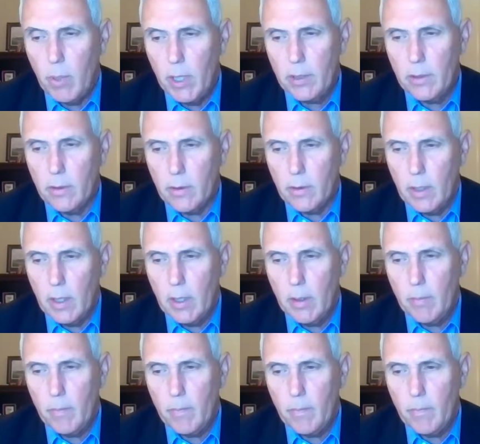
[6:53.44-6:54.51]
But
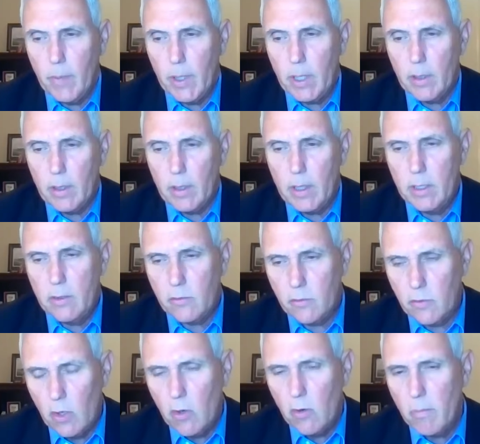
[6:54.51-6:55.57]
but in
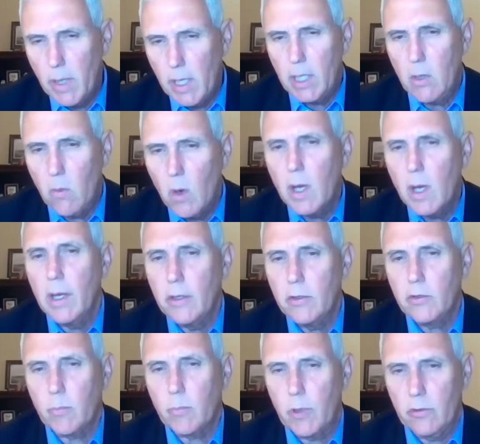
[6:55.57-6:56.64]
so many
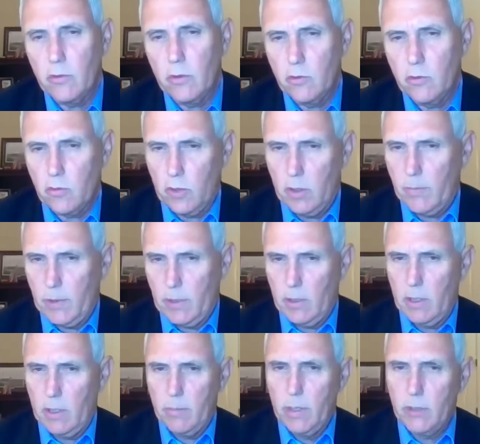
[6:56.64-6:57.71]
ways, President Trump and
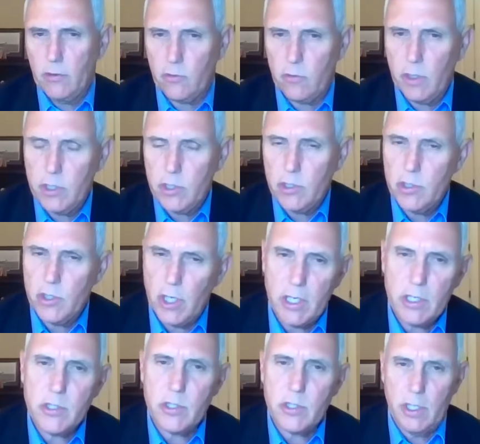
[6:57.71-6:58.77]
our administration
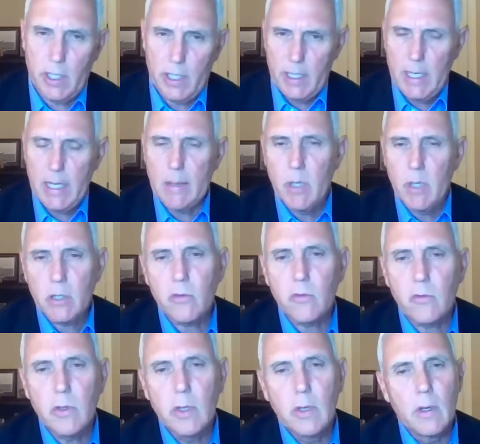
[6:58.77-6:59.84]
changed the
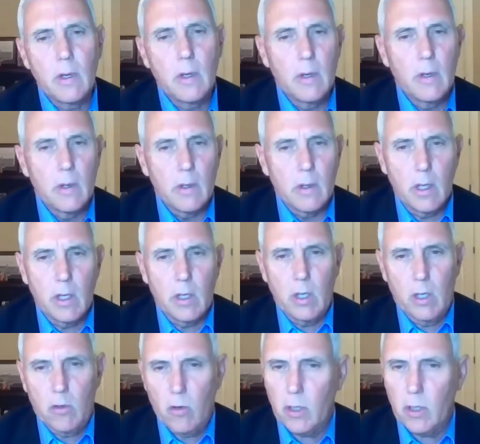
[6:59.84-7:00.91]
dynamics uh,
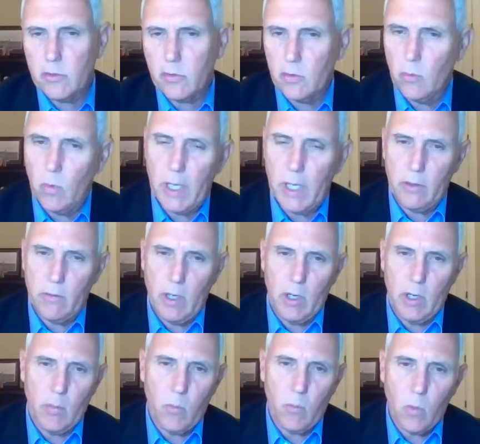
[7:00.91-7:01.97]
across the wider
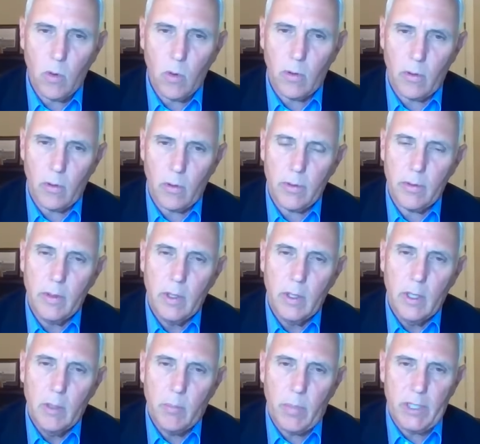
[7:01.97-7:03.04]
Arab world
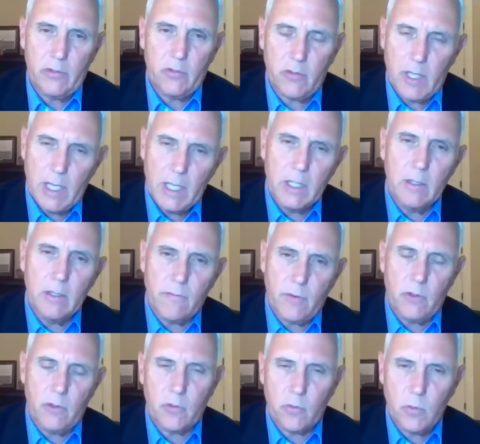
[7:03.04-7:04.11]
by standing
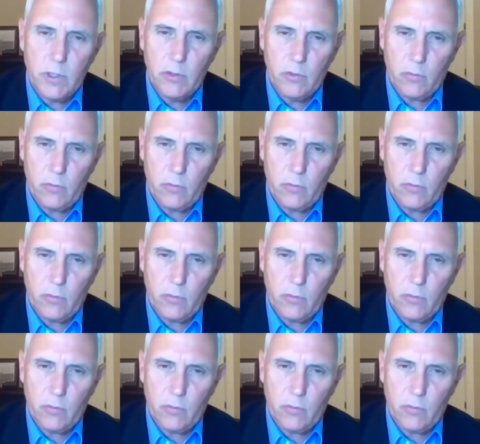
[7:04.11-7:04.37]
first with